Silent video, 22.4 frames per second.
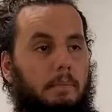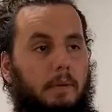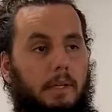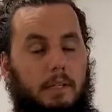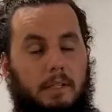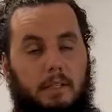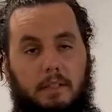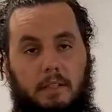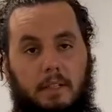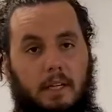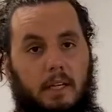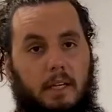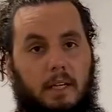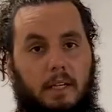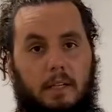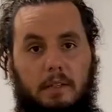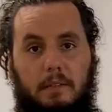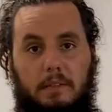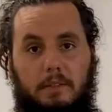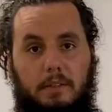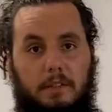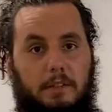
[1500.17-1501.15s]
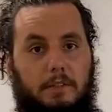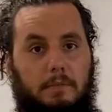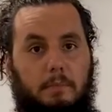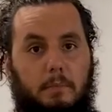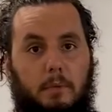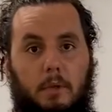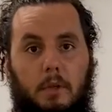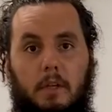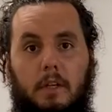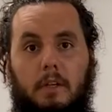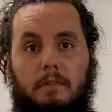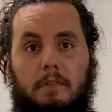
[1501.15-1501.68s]
but just
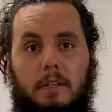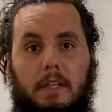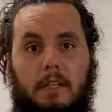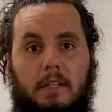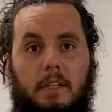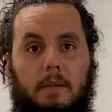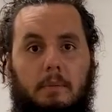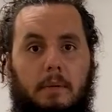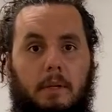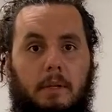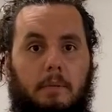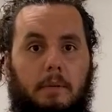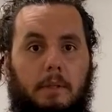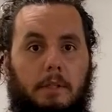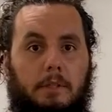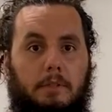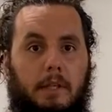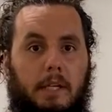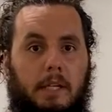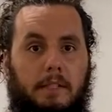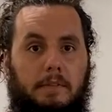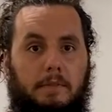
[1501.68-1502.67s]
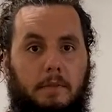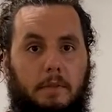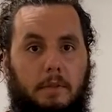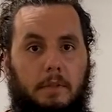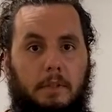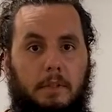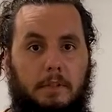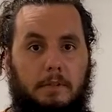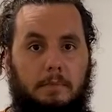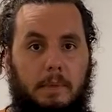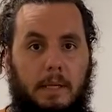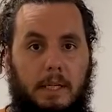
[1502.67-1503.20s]
more of the WW transfer
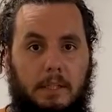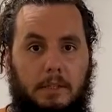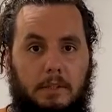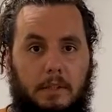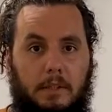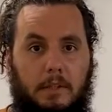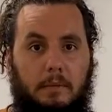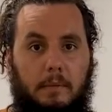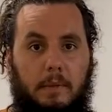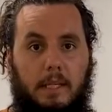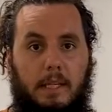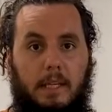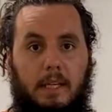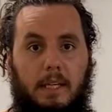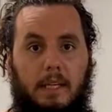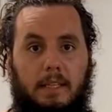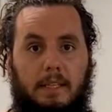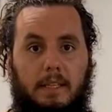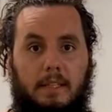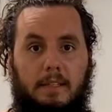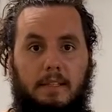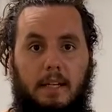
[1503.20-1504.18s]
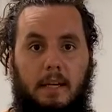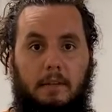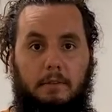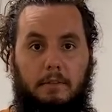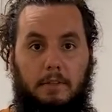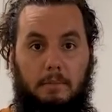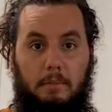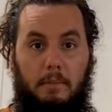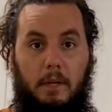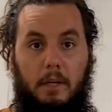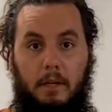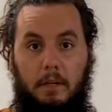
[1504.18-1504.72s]
orders, making sure that we can get these out
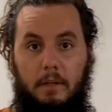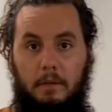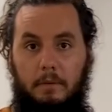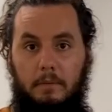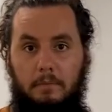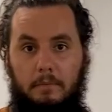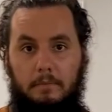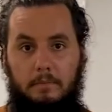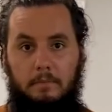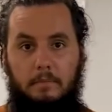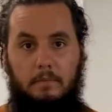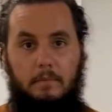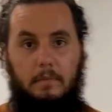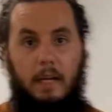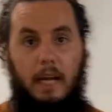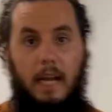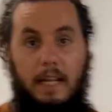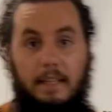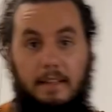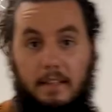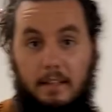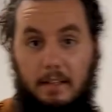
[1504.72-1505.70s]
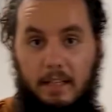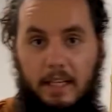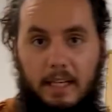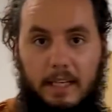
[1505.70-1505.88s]
tomorrow at the